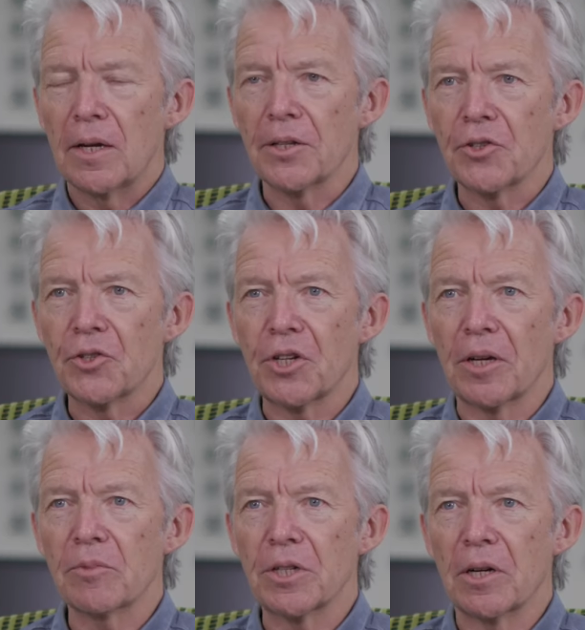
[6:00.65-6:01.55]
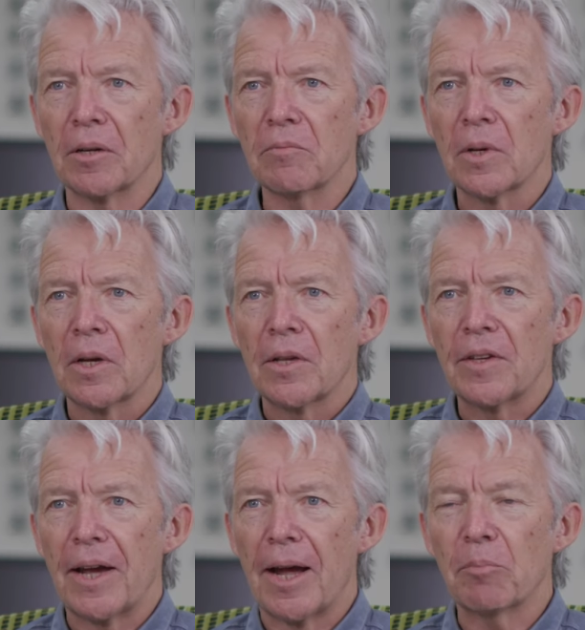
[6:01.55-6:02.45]
and at the same time,
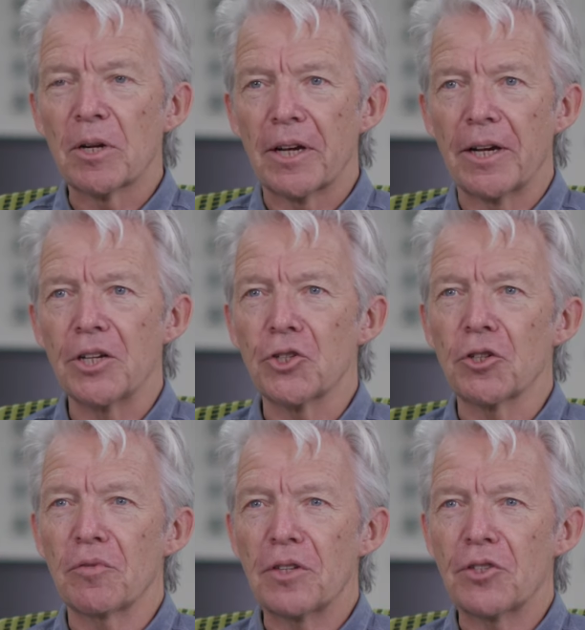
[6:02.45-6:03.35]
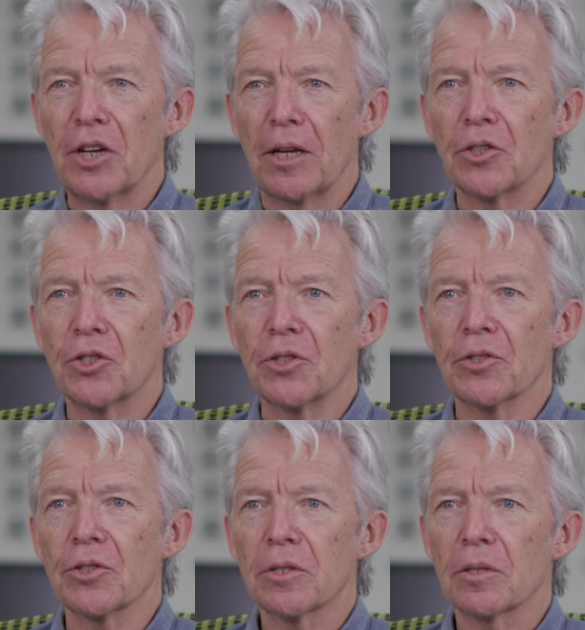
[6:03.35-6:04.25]
the application of
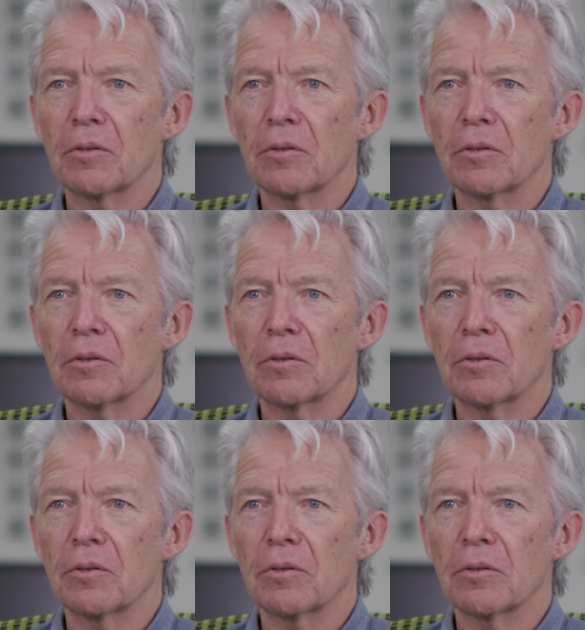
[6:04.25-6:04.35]
intelligence,